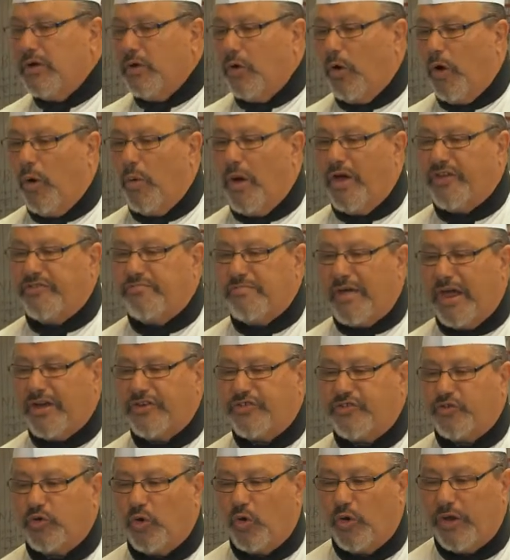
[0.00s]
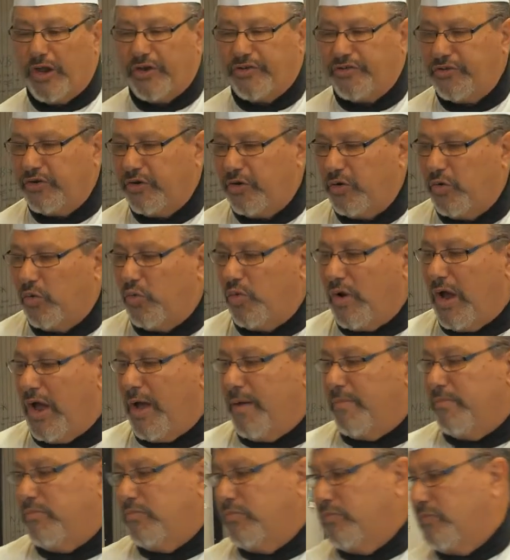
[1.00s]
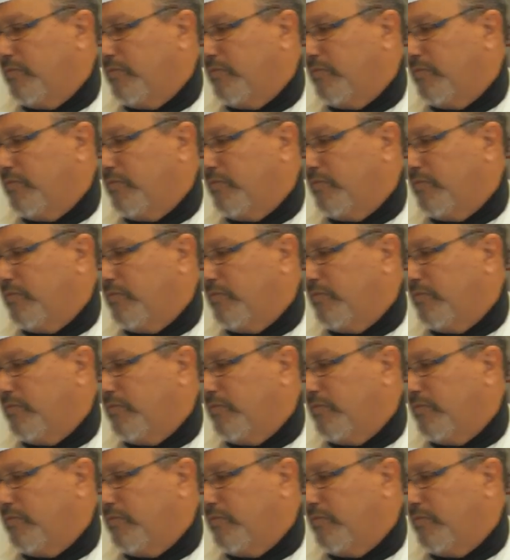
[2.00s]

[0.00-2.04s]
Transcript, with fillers: Always make sure that you um,